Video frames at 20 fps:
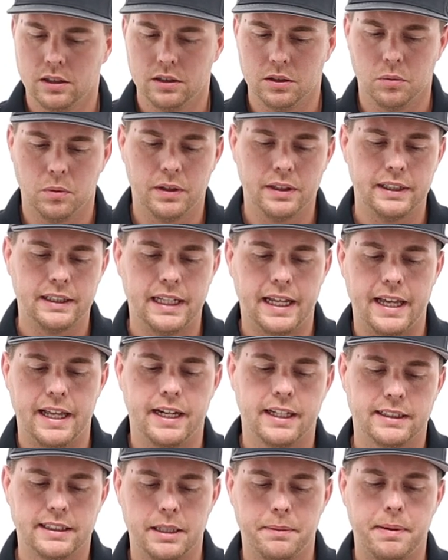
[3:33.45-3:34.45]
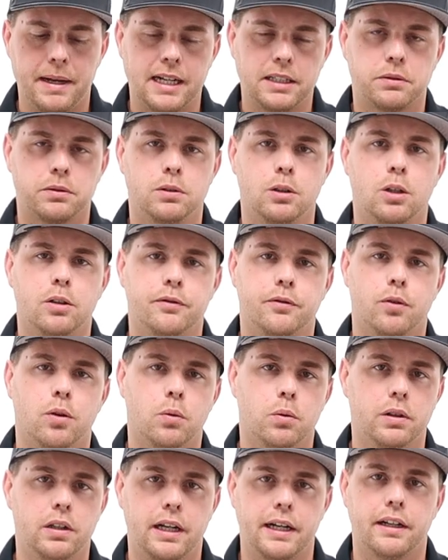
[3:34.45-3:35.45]
So one thing that NXE packs were known for
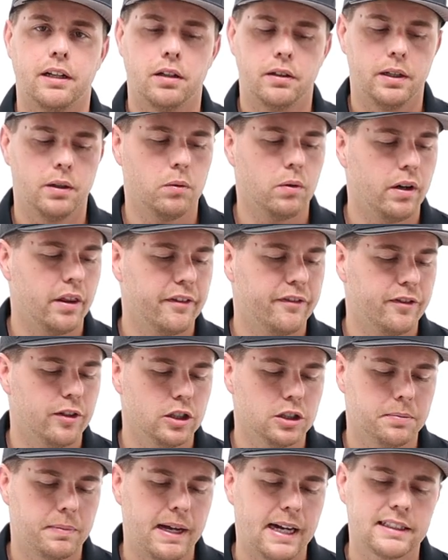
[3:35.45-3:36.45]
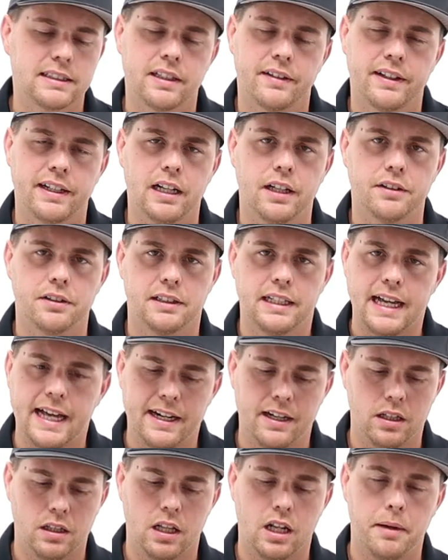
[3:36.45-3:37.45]
were like, they're one of the first packs I think out there that
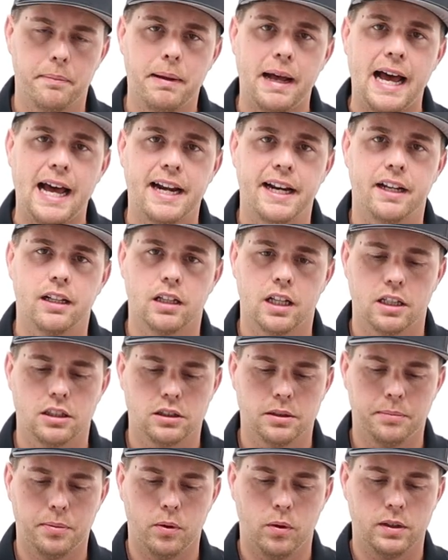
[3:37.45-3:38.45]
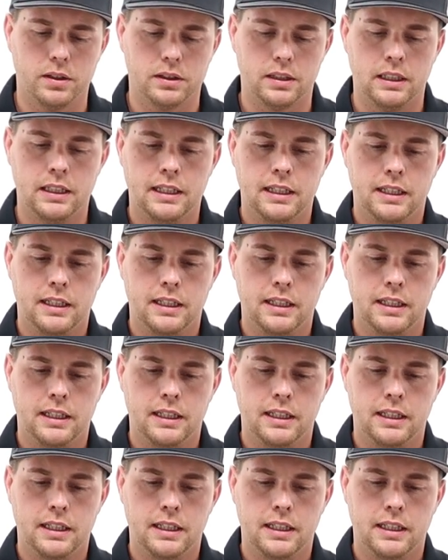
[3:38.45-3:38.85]
added a lot of padding, a lot of support.